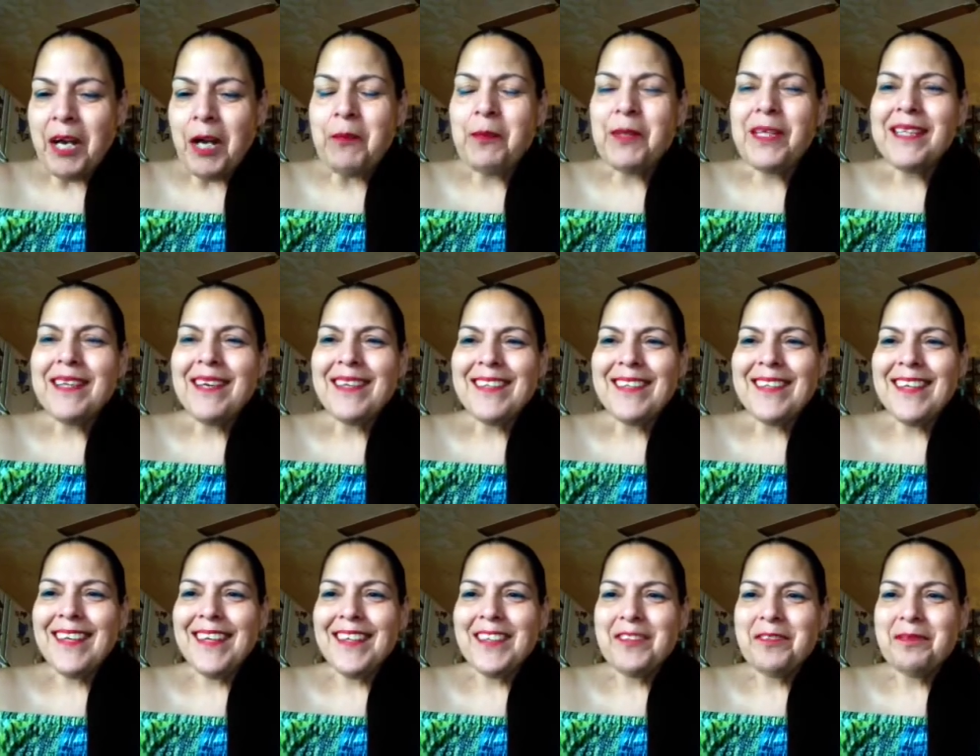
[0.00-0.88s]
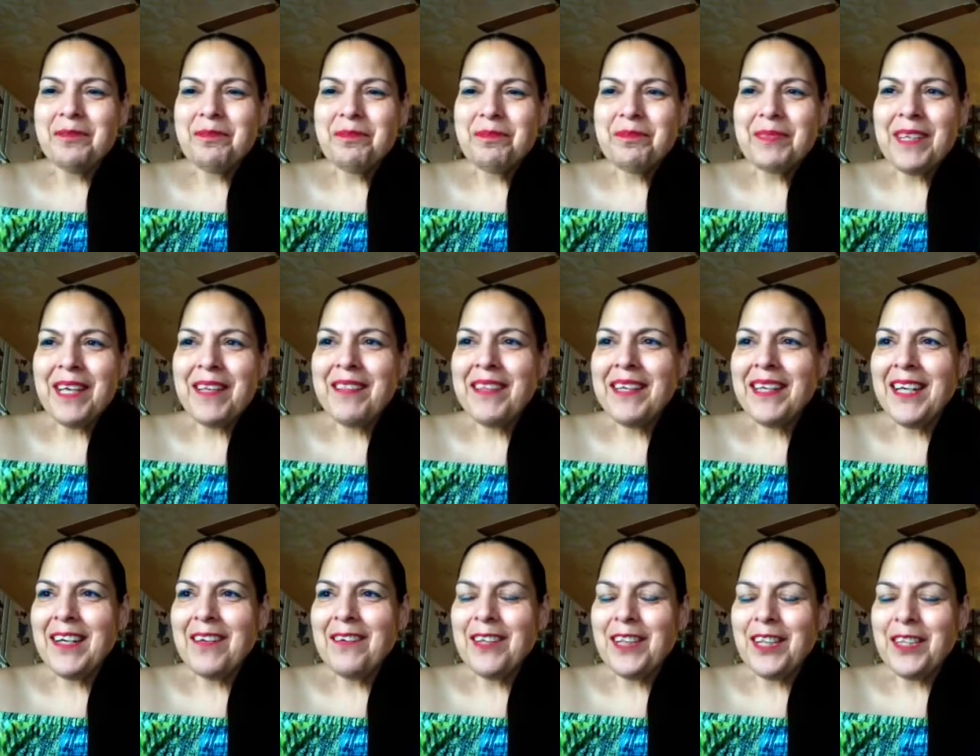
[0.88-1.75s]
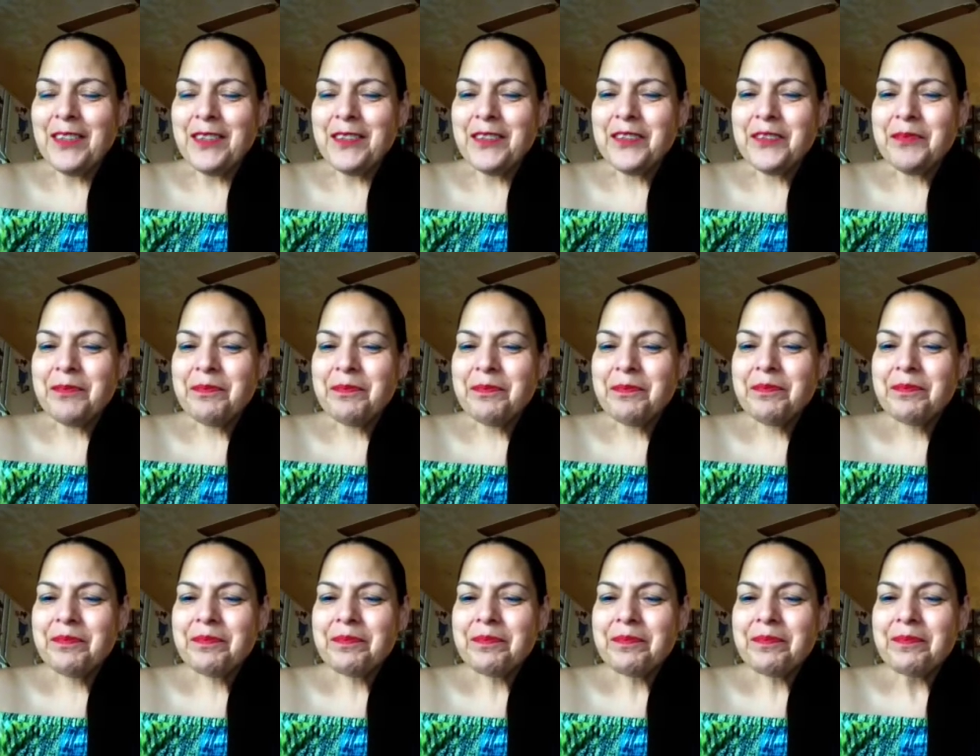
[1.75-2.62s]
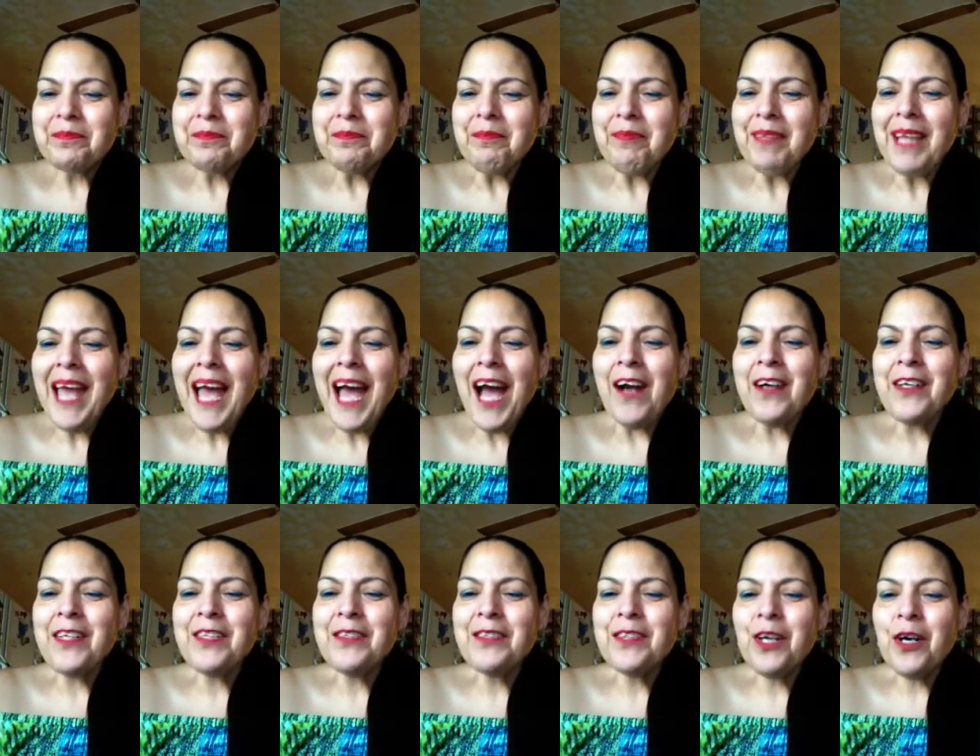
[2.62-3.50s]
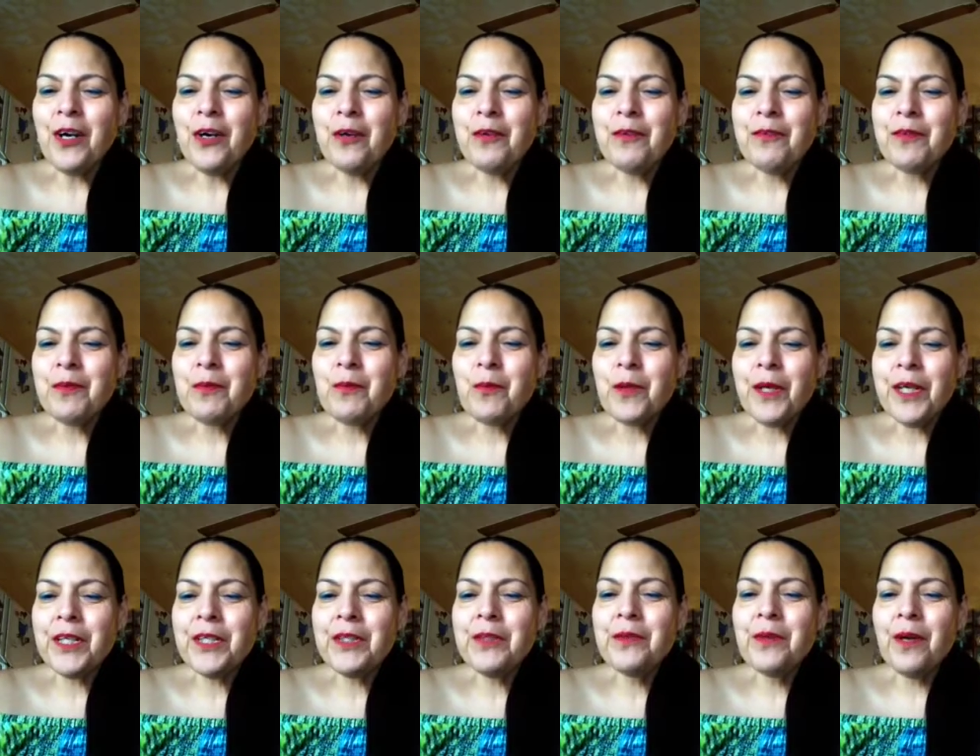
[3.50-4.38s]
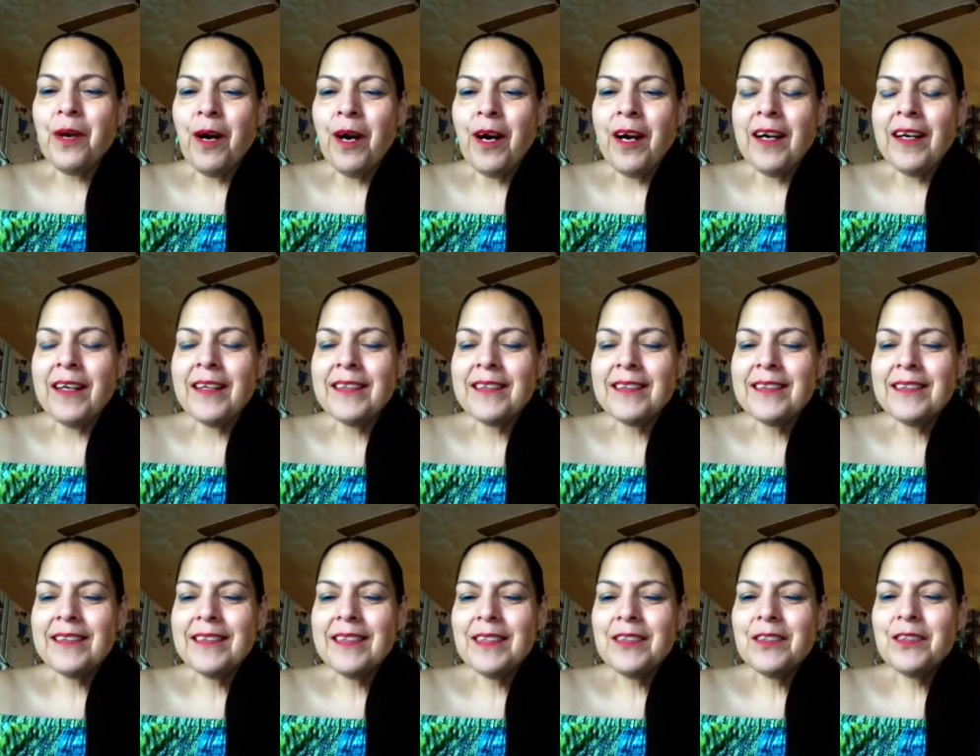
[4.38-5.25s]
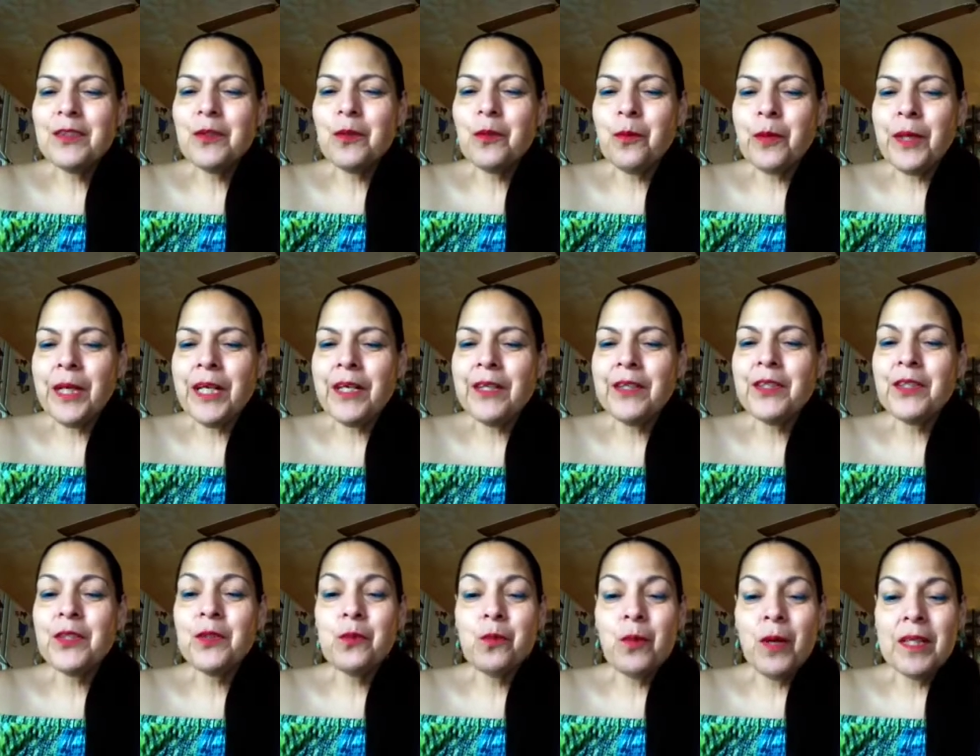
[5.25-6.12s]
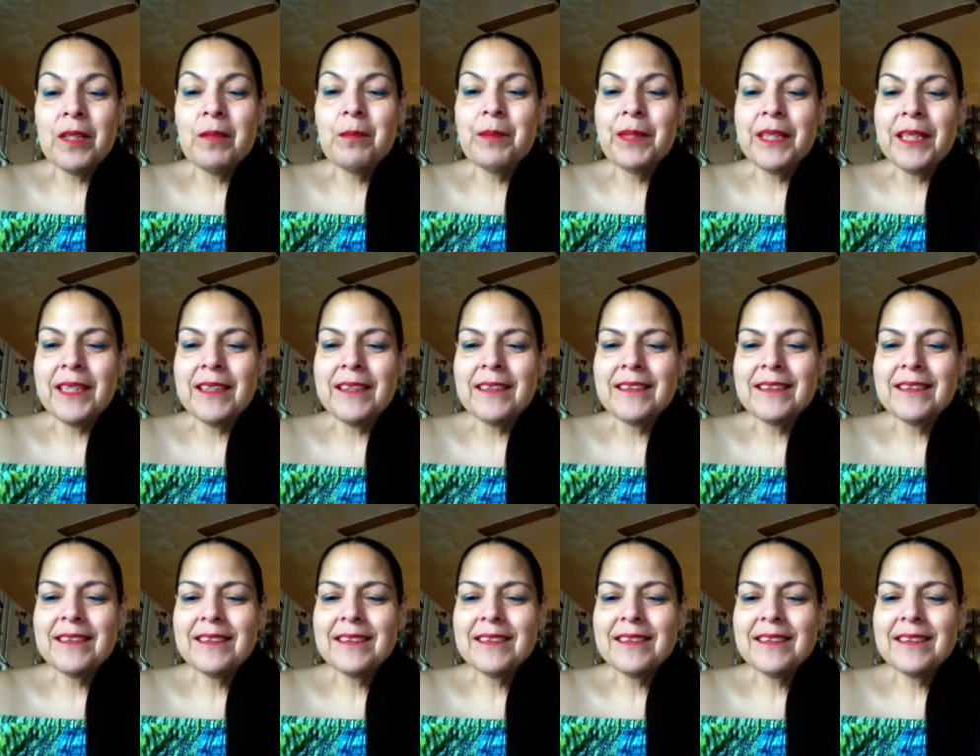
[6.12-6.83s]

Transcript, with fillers: I'll read that again and then I'll close. How do you go from where you are to where you want to be?